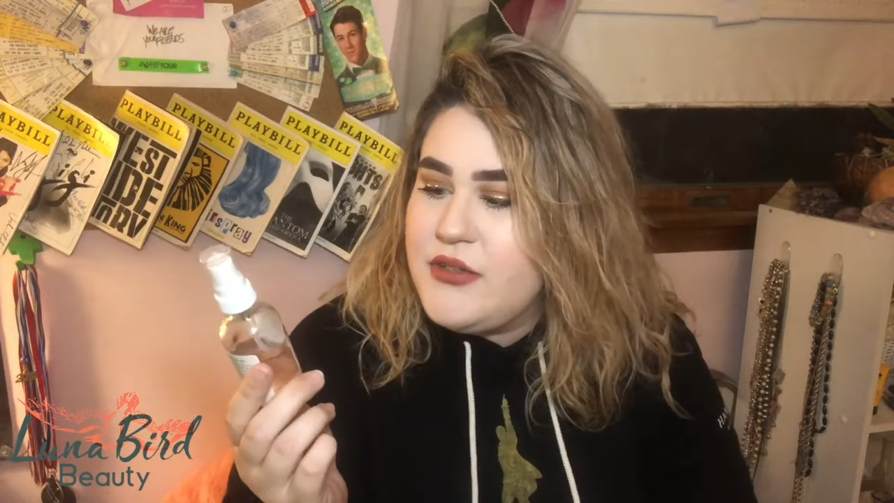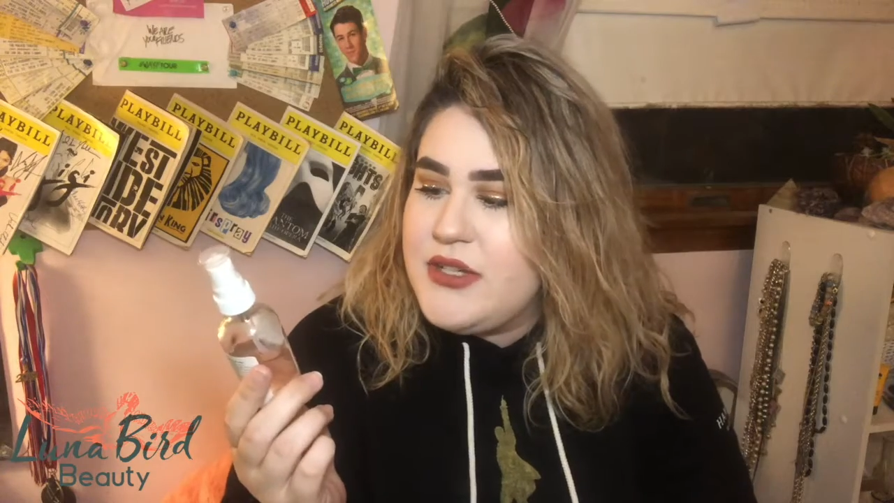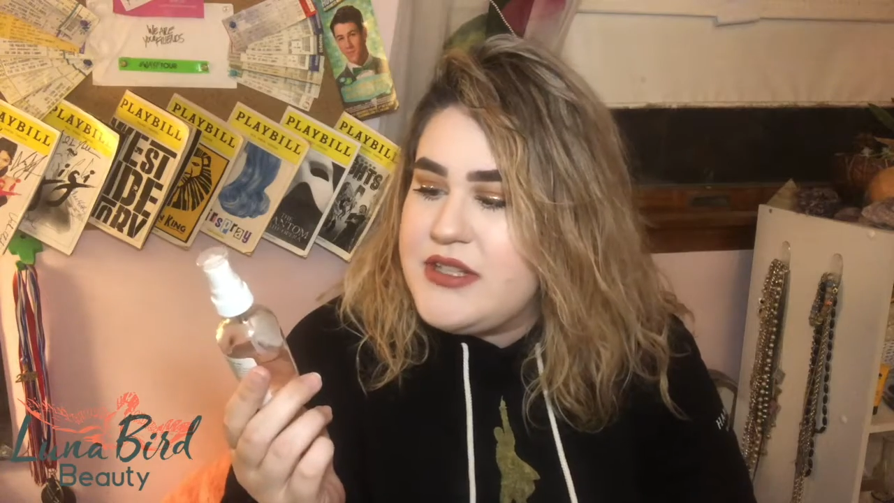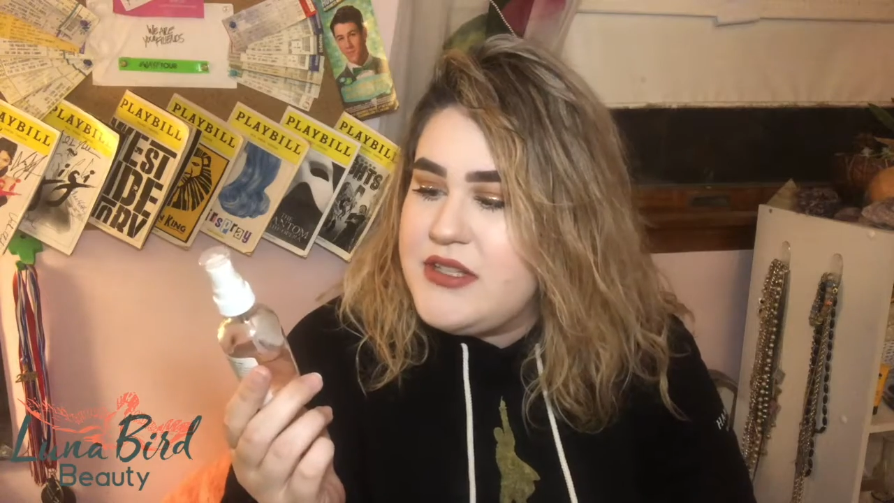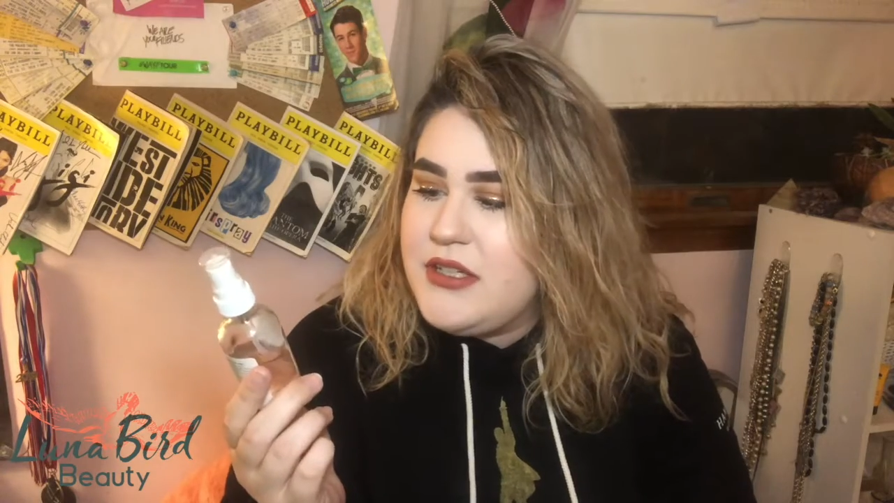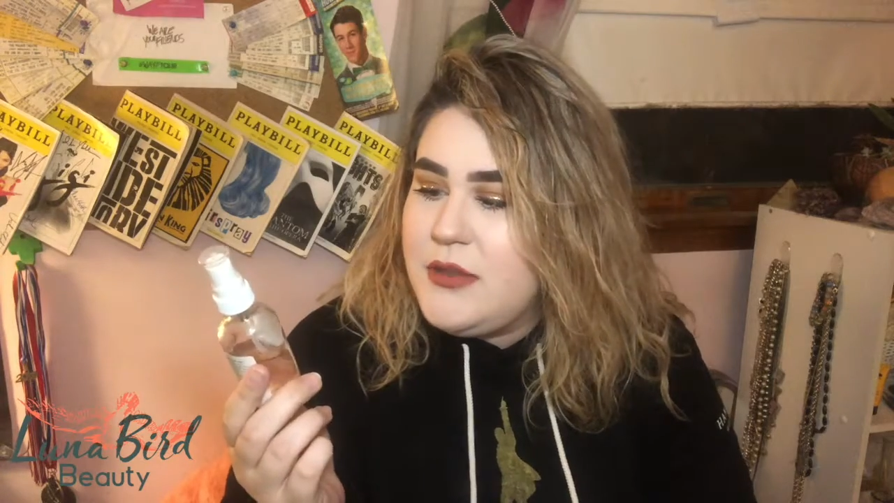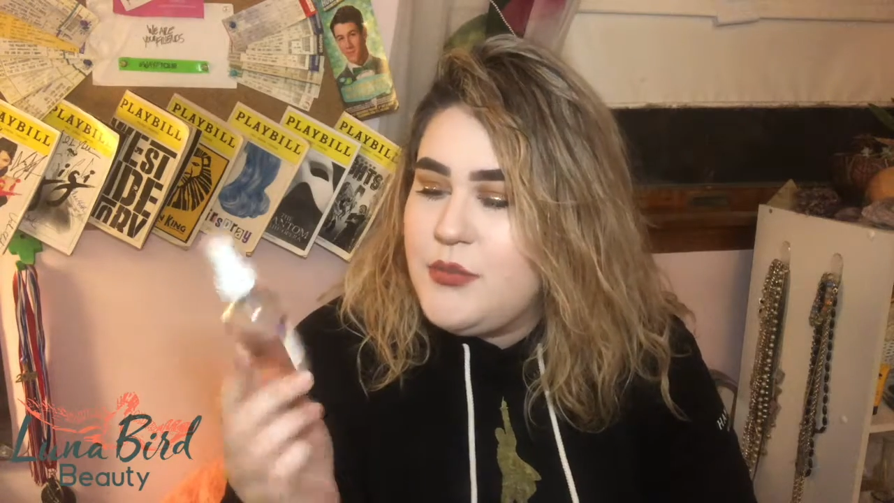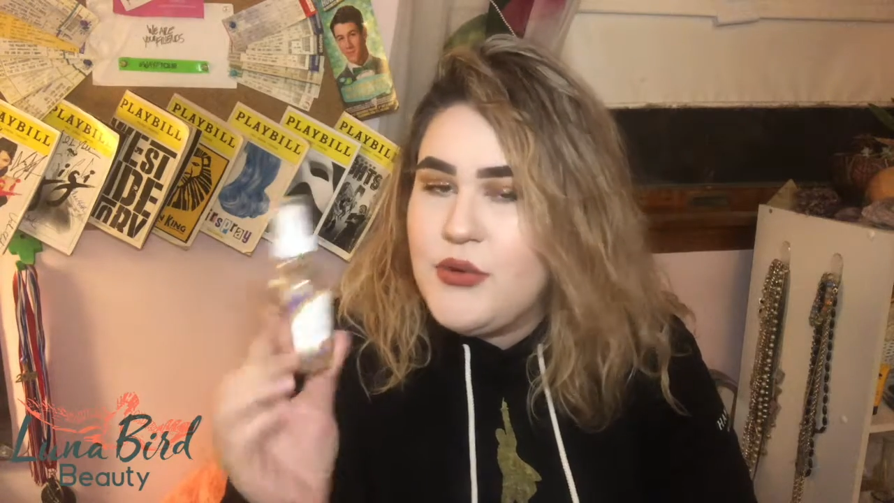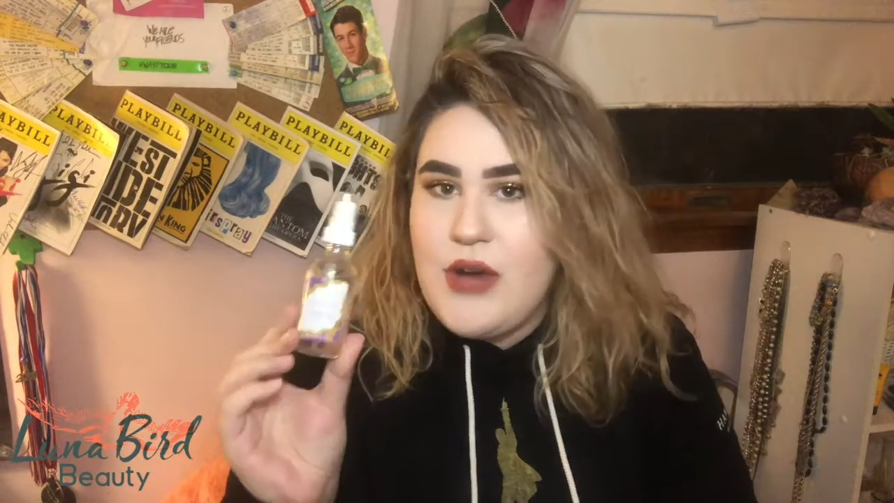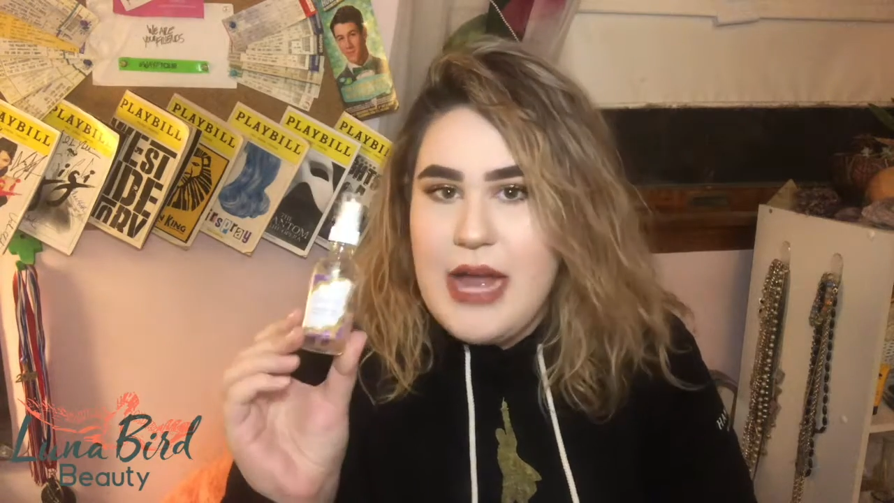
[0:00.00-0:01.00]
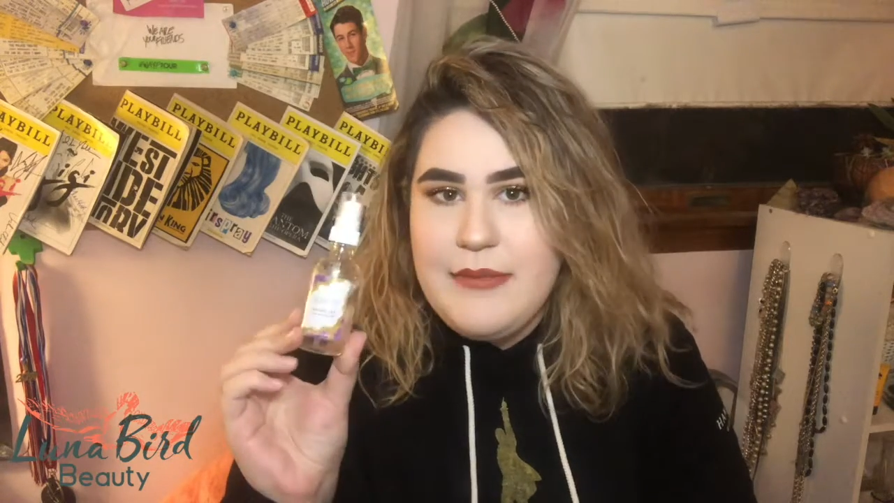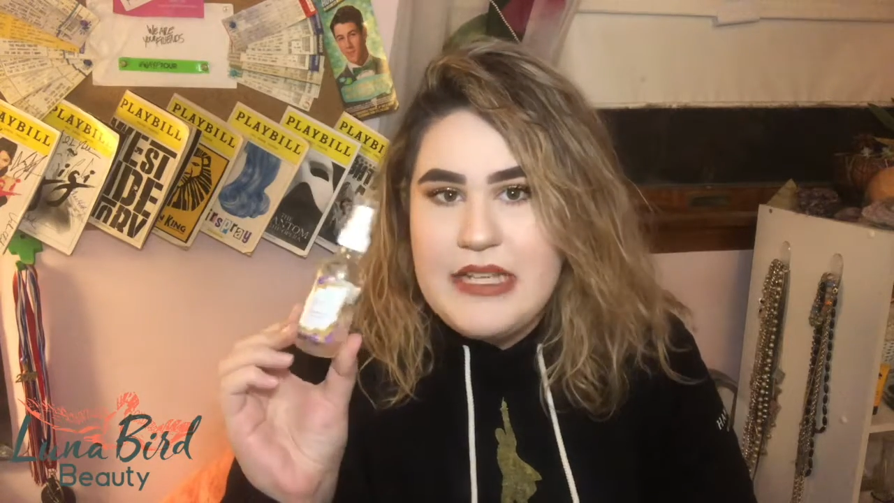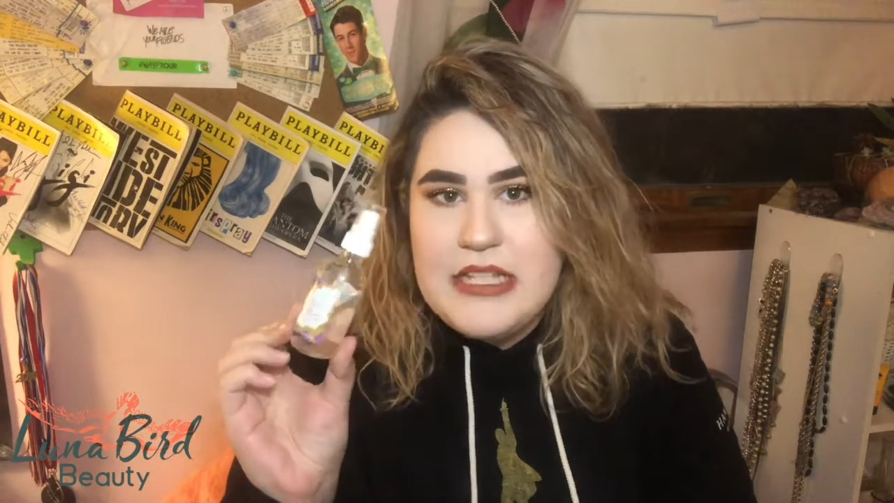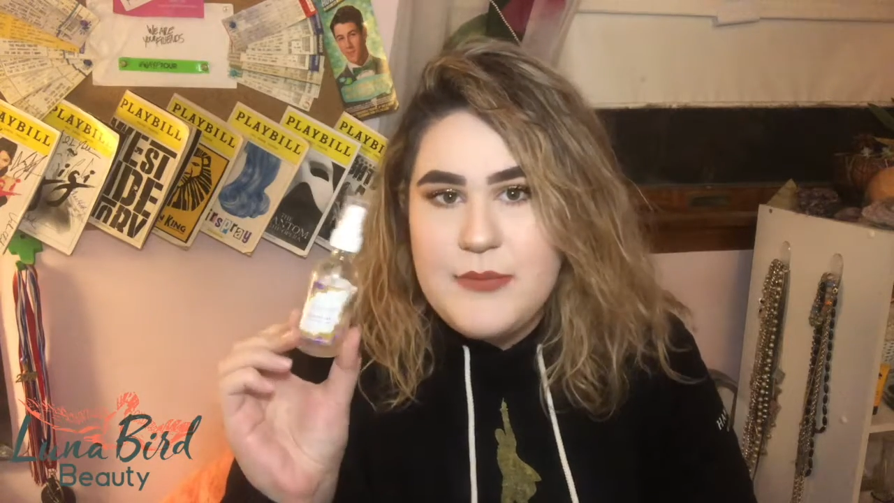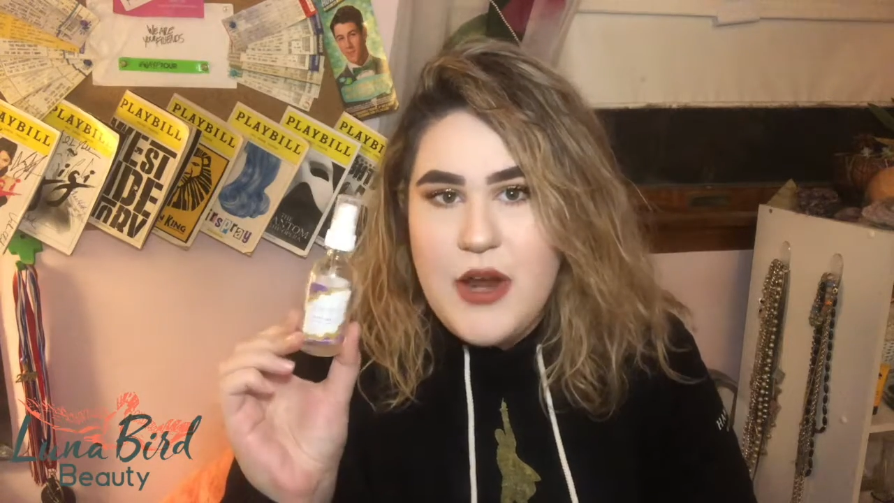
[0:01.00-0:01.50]
Crystal
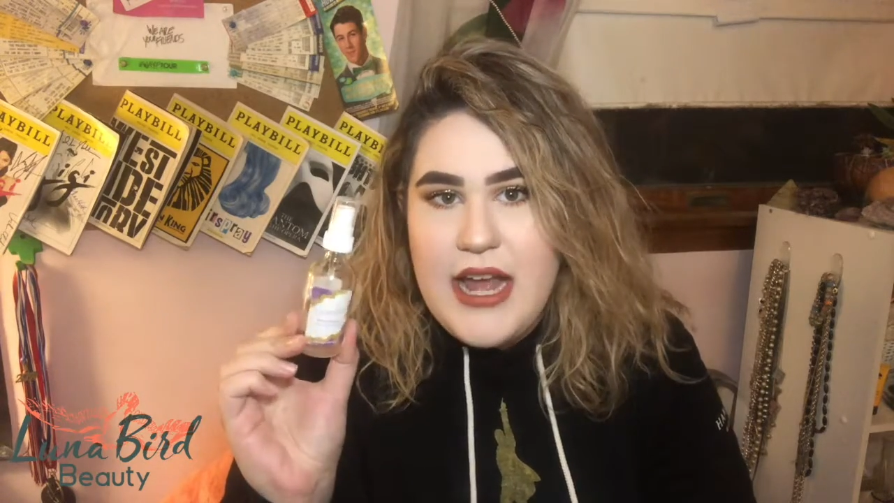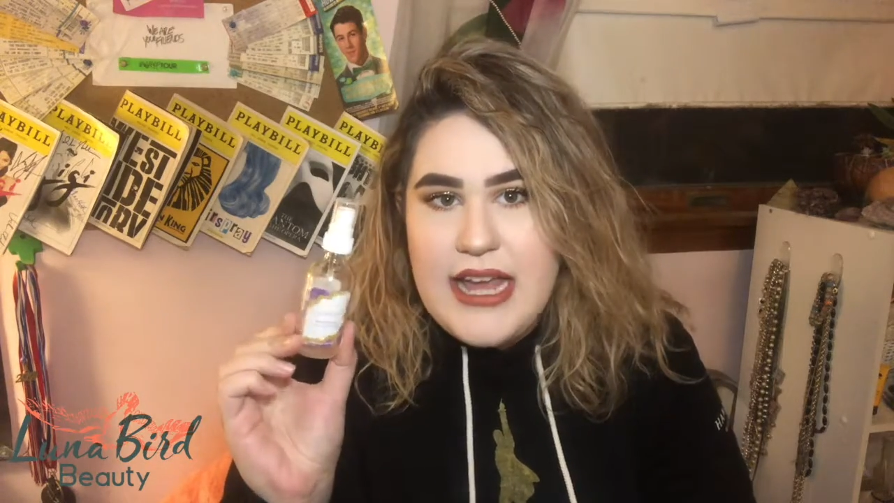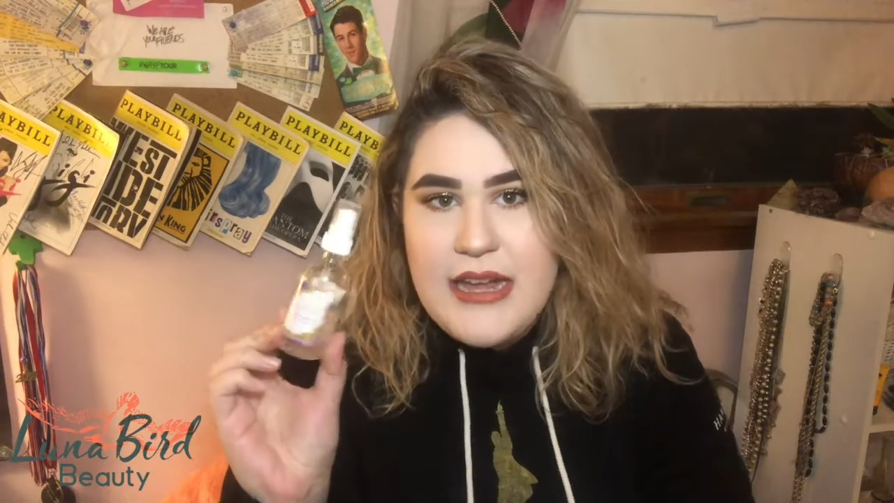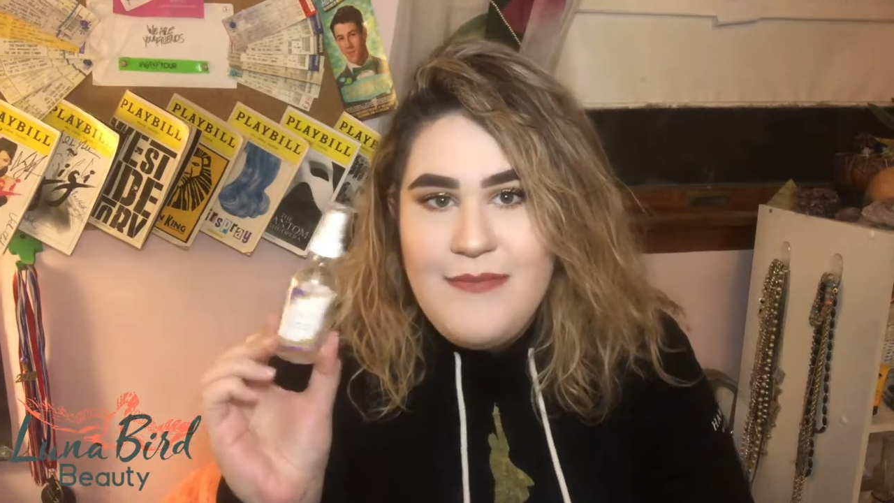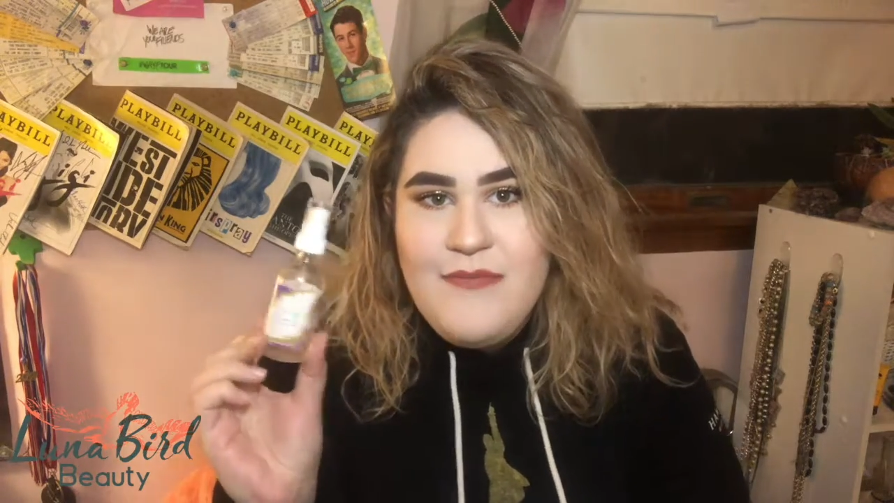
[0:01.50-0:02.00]
Priming Spray.